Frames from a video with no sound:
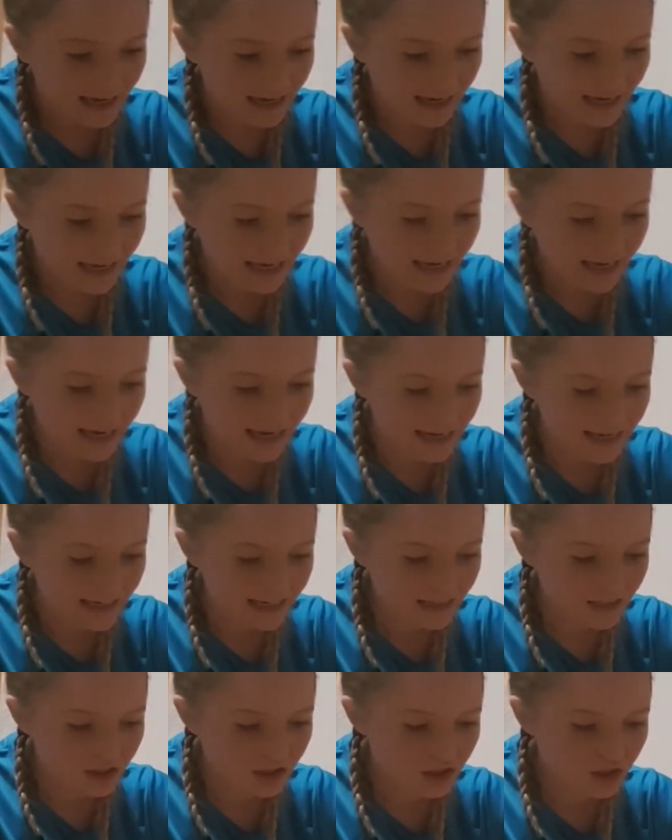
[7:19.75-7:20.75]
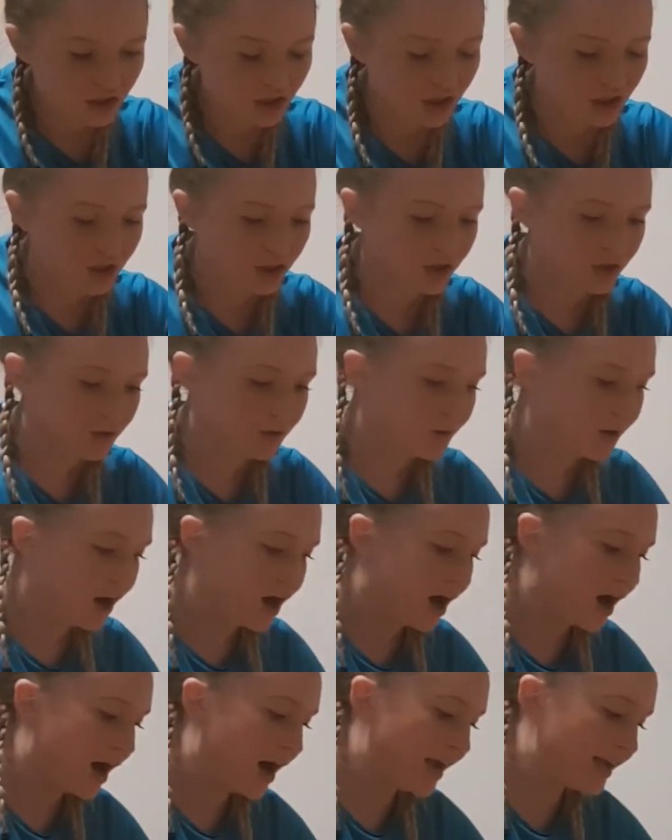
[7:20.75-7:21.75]
into
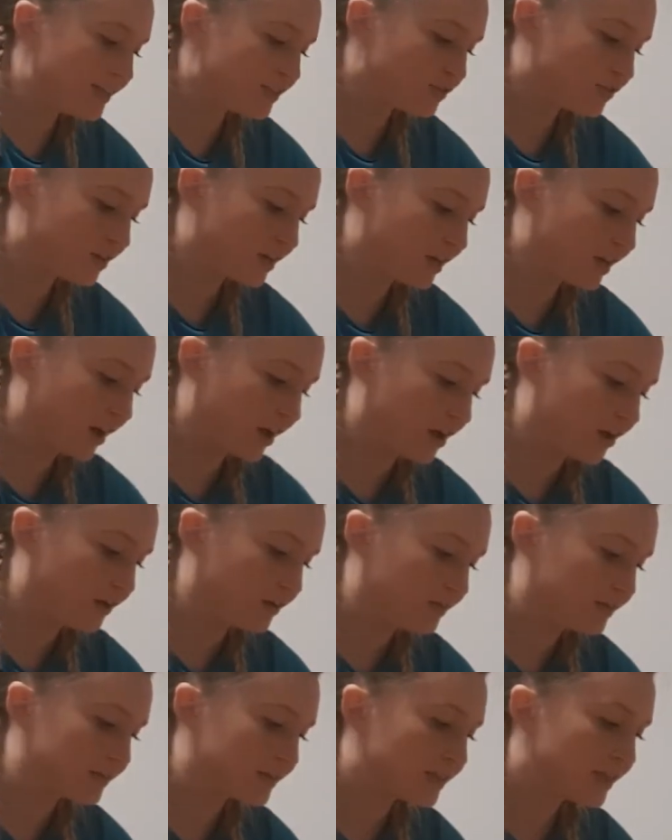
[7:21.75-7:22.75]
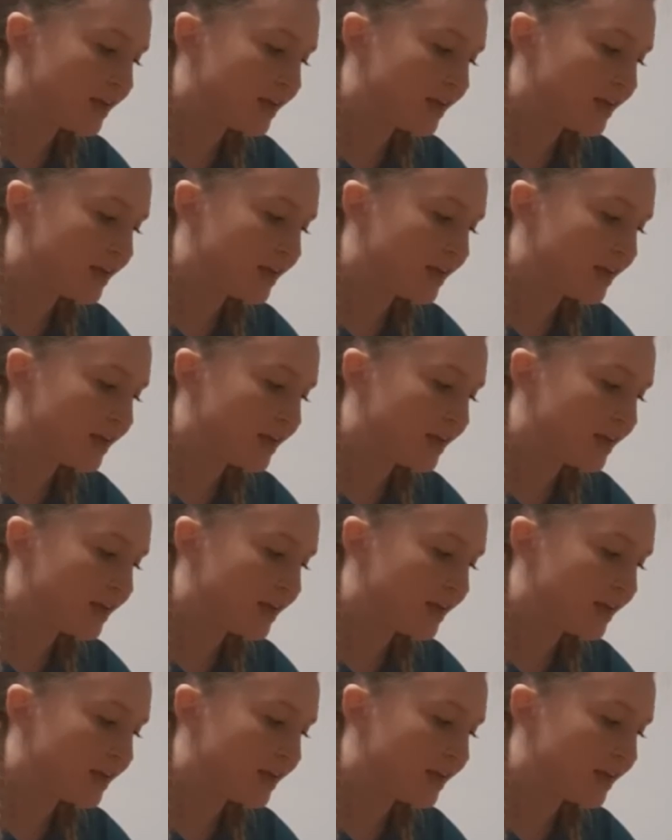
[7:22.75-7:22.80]
our ice cream cones.